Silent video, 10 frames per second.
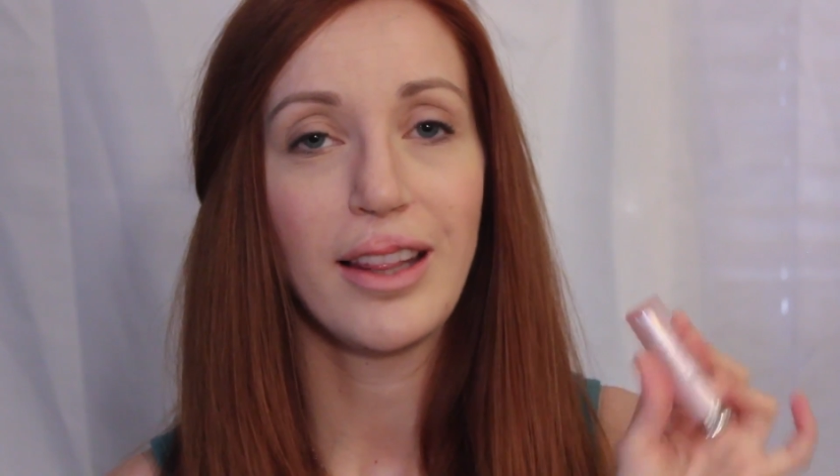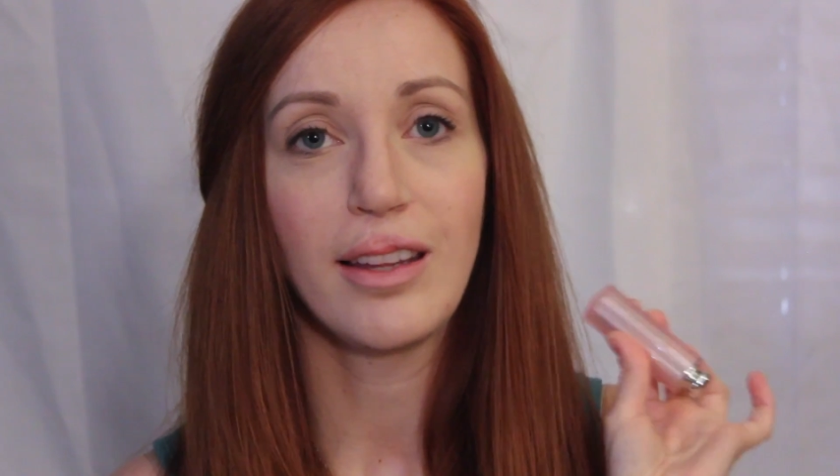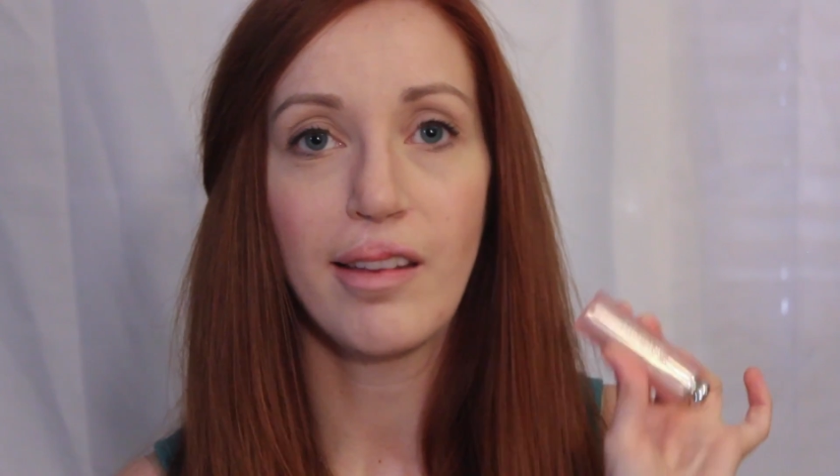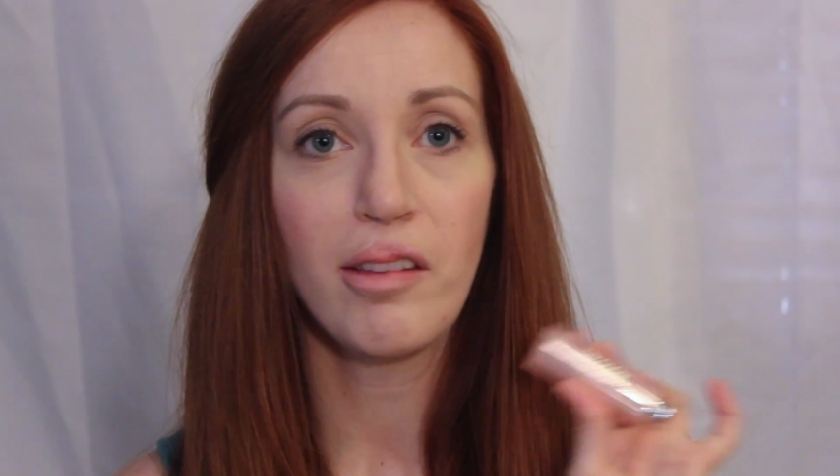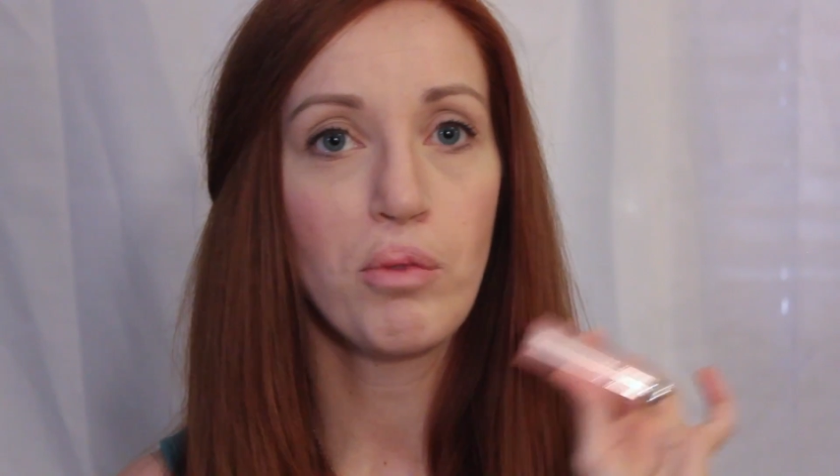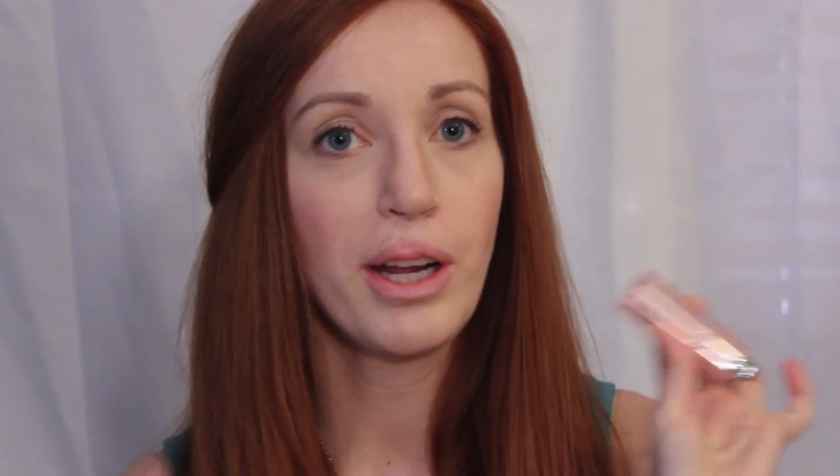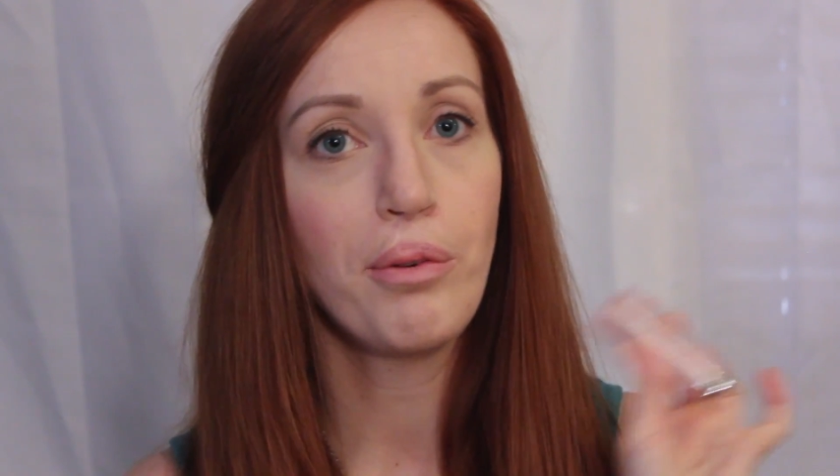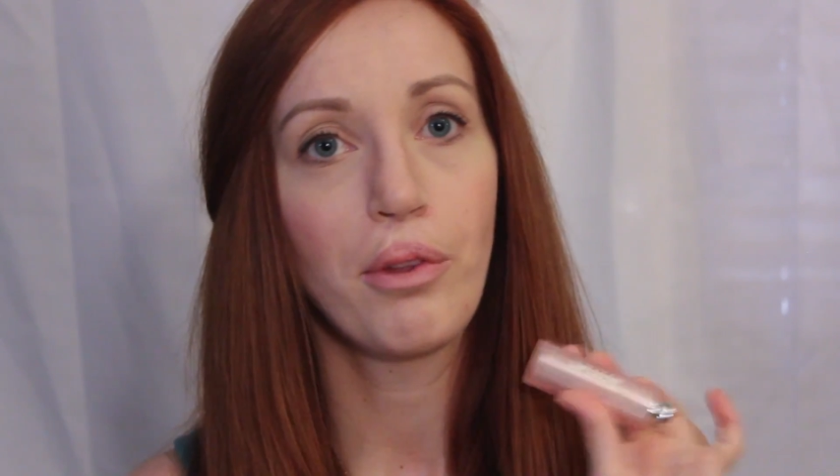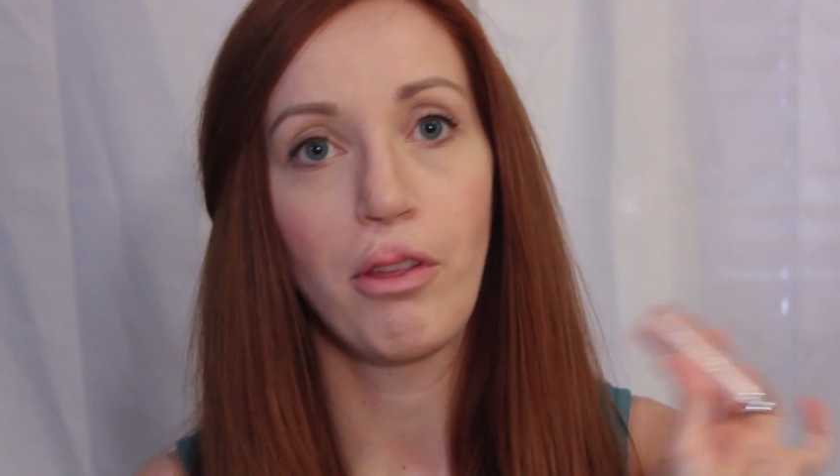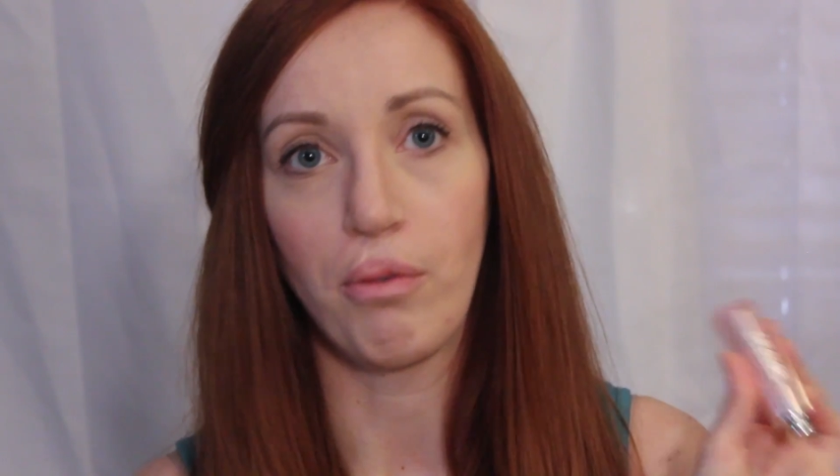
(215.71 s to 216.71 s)
This is what I
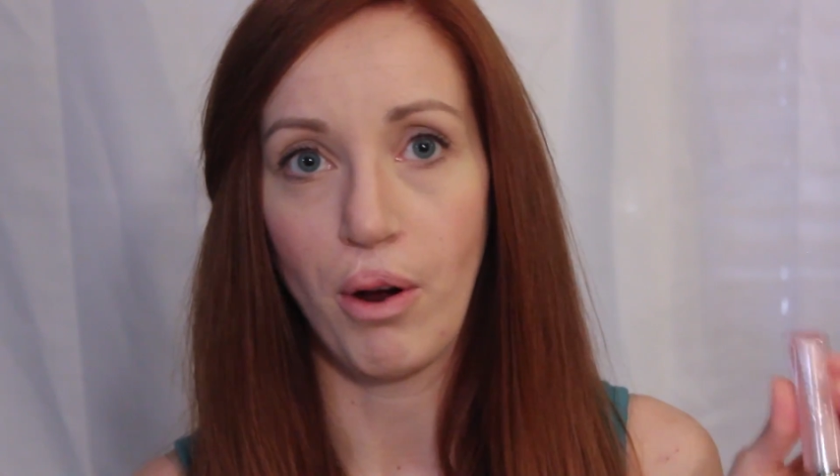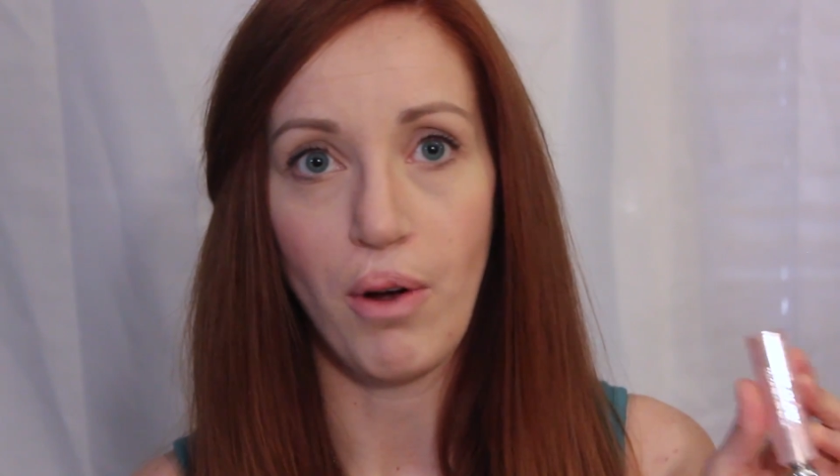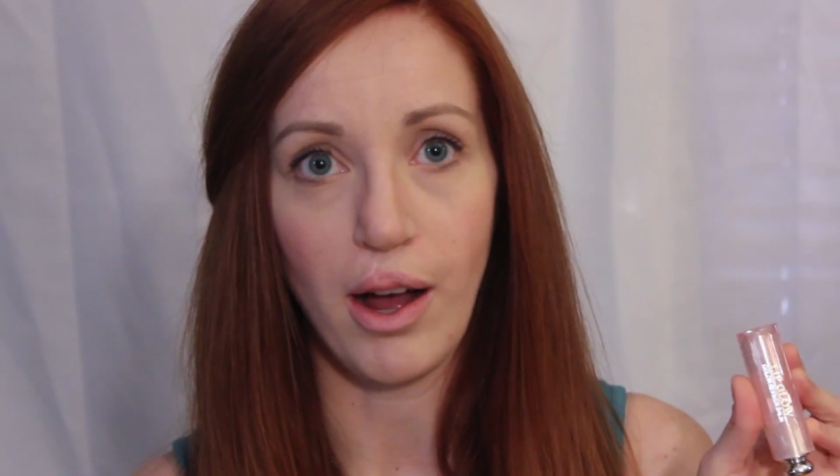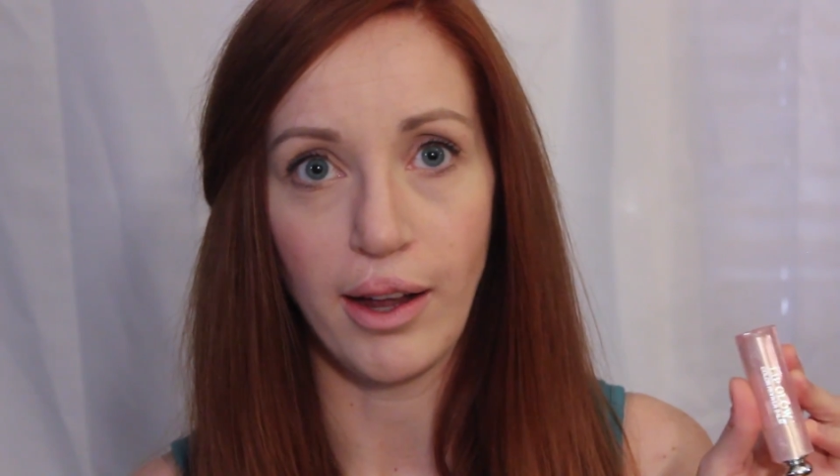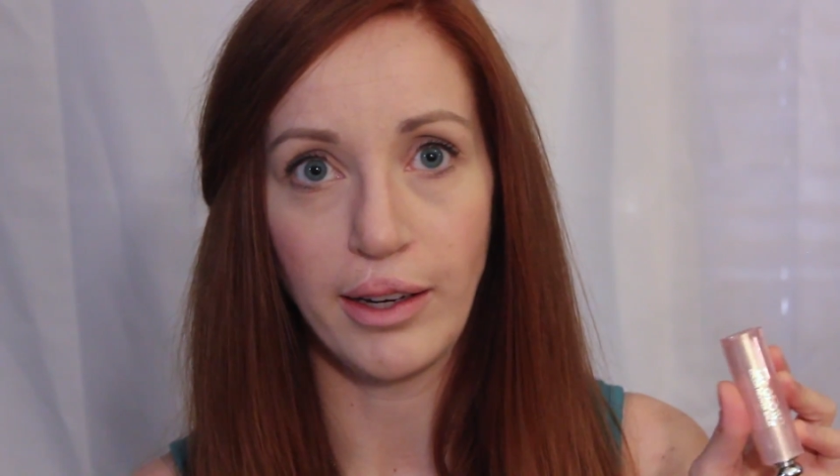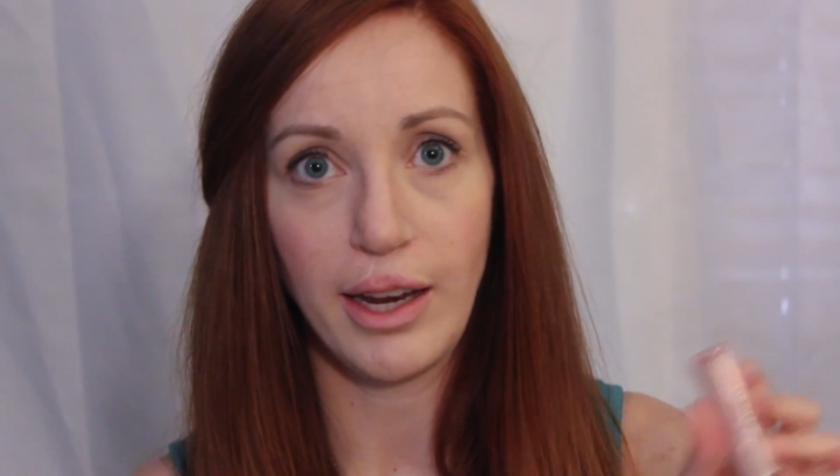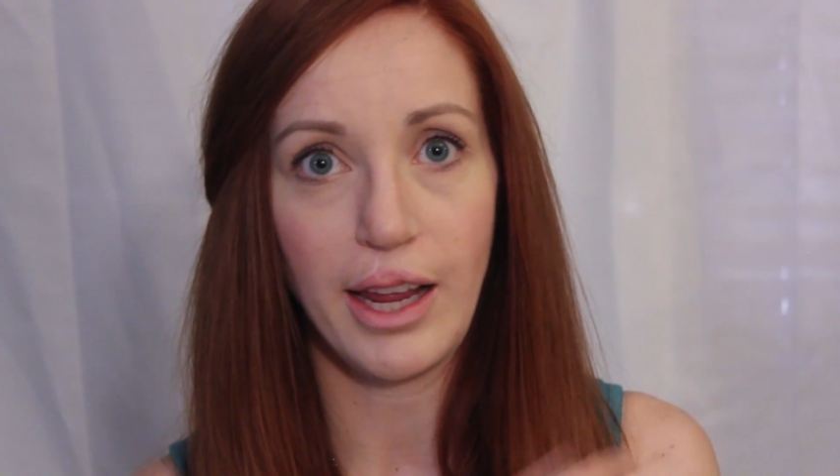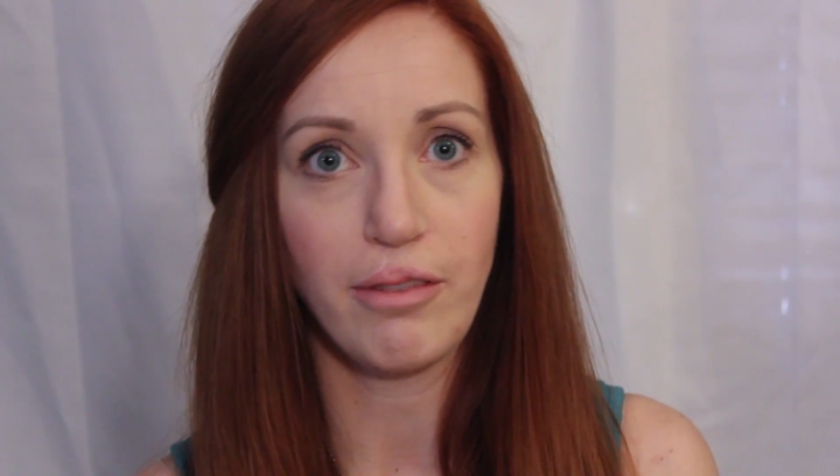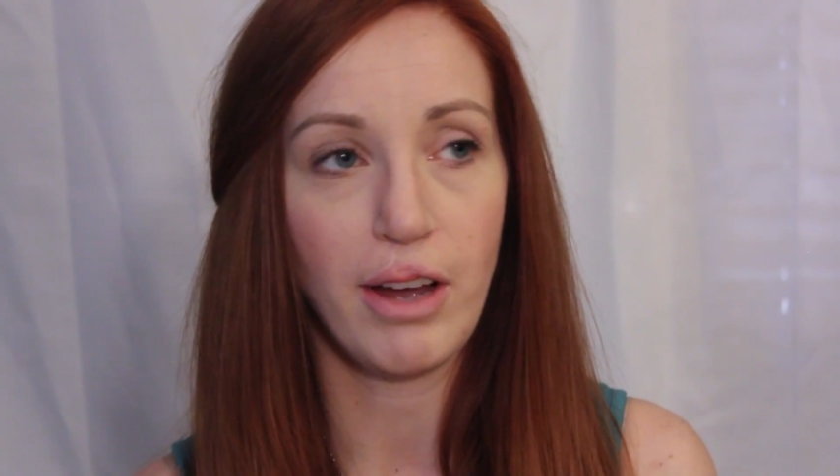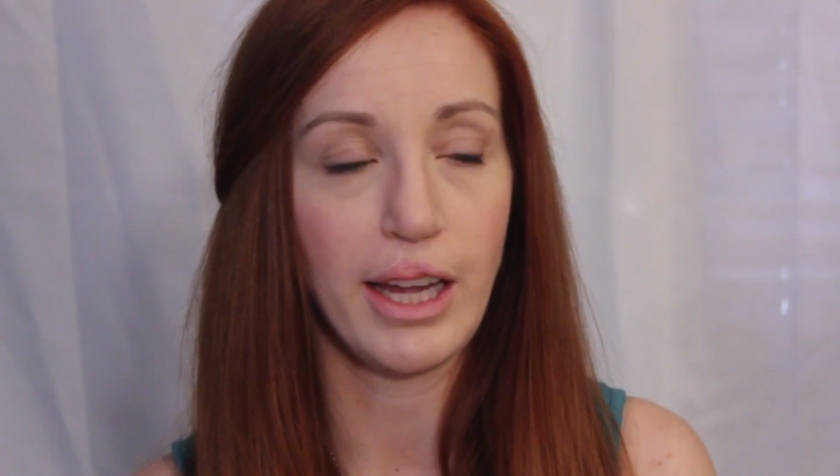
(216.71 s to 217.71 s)
will throw on
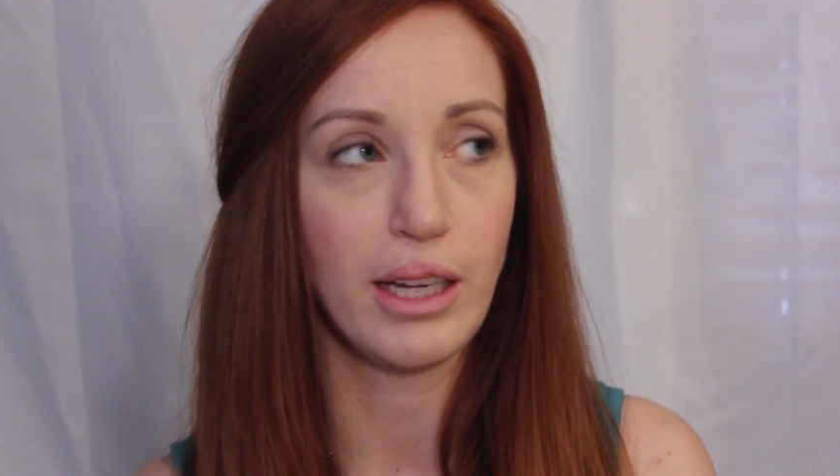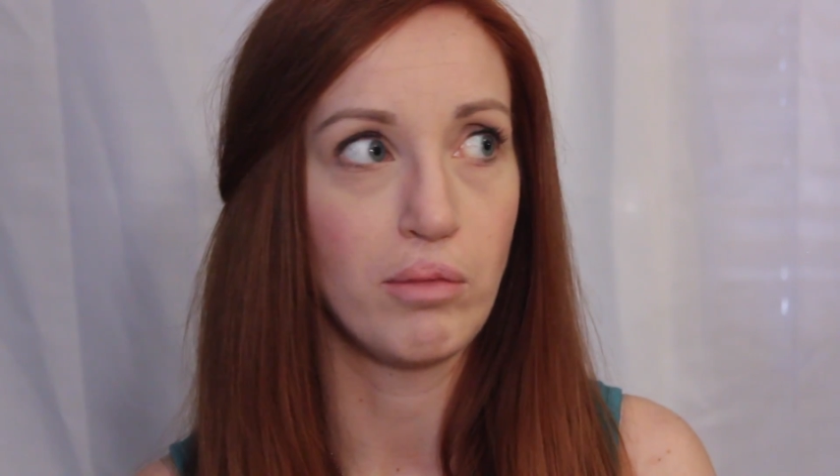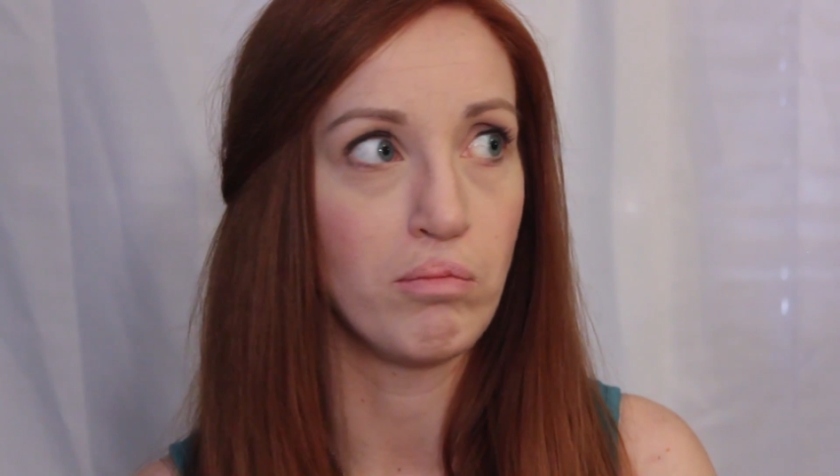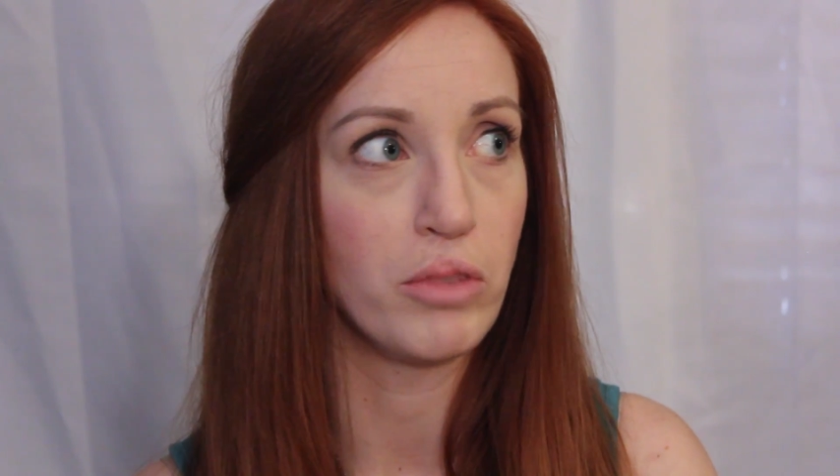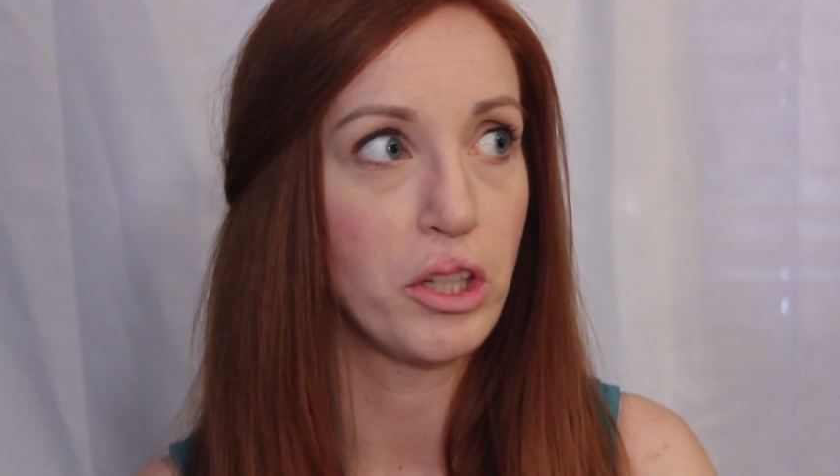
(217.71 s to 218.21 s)
if I am